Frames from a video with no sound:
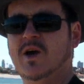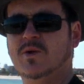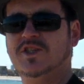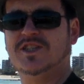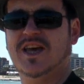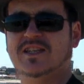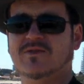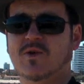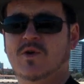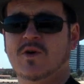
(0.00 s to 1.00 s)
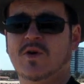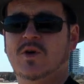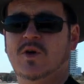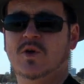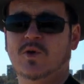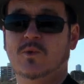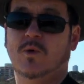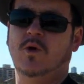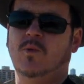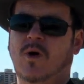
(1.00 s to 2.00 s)
which stands for Who
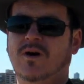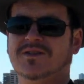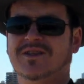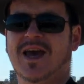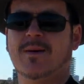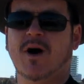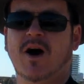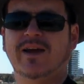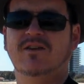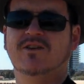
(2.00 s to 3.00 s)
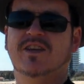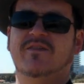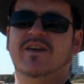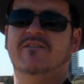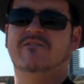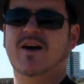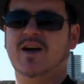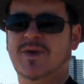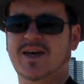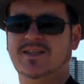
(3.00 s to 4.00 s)
or What Am I Not Giving a Fuck
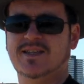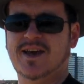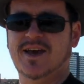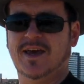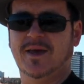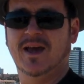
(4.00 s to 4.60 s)
About Today?